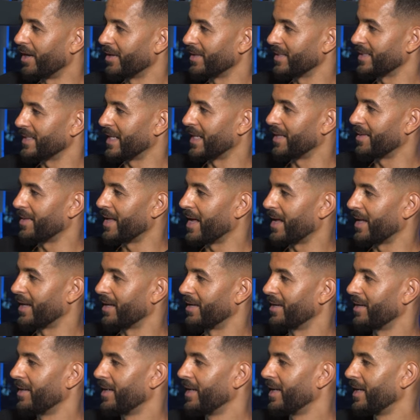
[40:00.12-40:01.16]
understand that
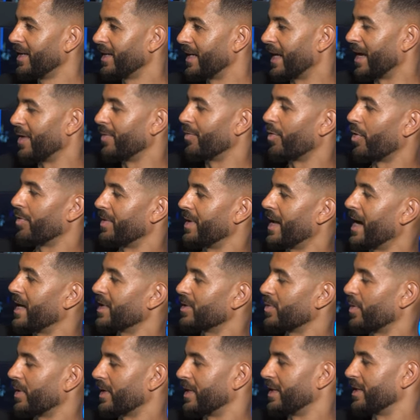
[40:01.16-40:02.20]
and get involved now
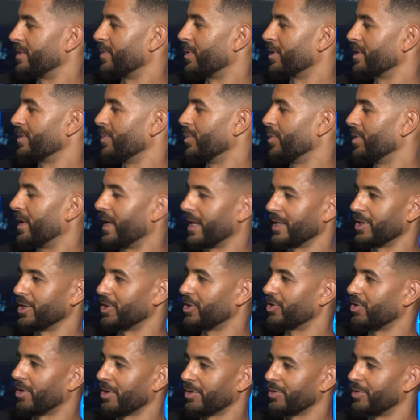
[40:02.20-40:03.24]
as quickly as possible. Then I
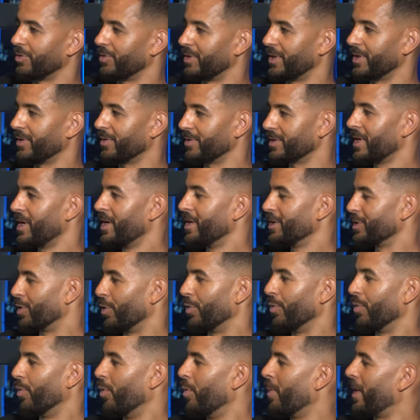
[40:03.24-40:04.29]
just struck two deals.
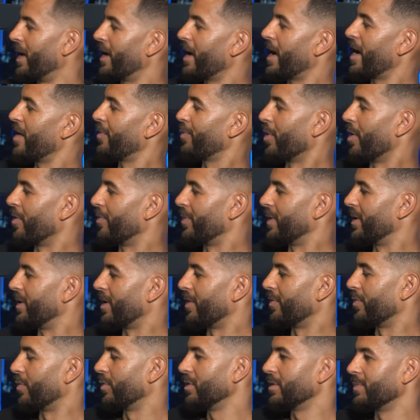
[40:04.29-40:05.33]
So all my life, bro, I've
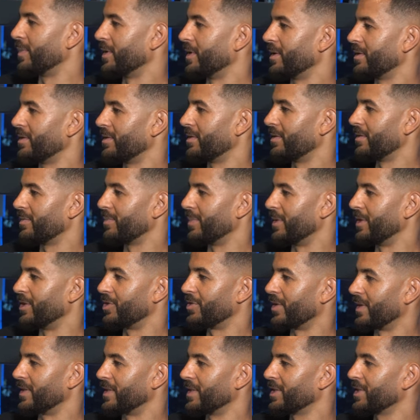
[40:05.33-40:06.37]
always been
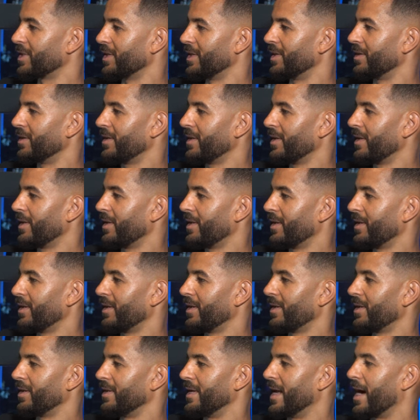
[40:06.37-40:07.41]

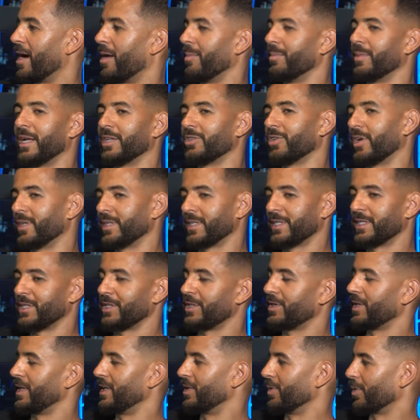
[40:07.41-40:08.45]
transitioning. Now I'm like
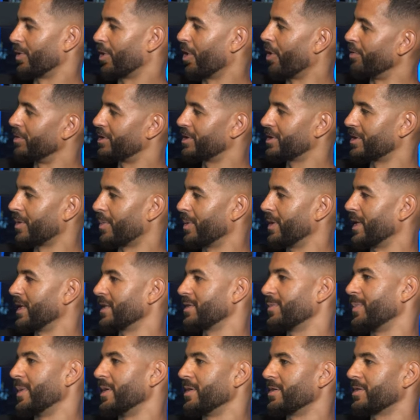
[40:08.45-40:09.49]
transitioning to, into a coach, someone that
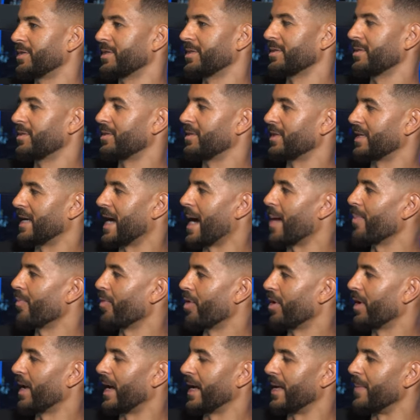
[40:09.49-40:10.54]
speaks to
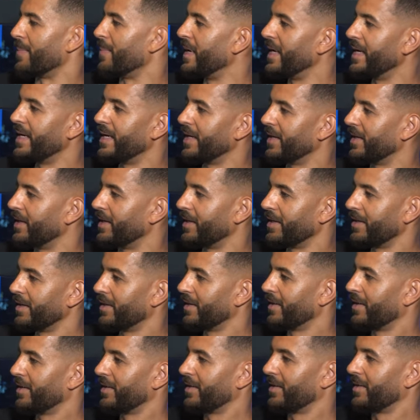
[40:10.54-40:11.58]
camera like immediately.
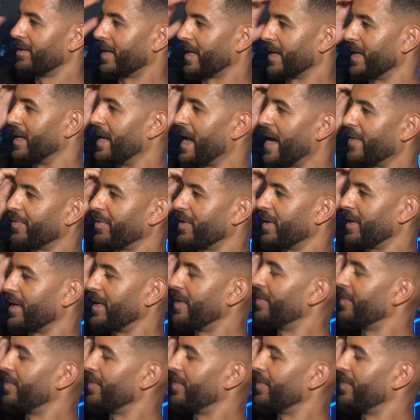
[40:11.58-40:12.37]
Like I didn't have to, I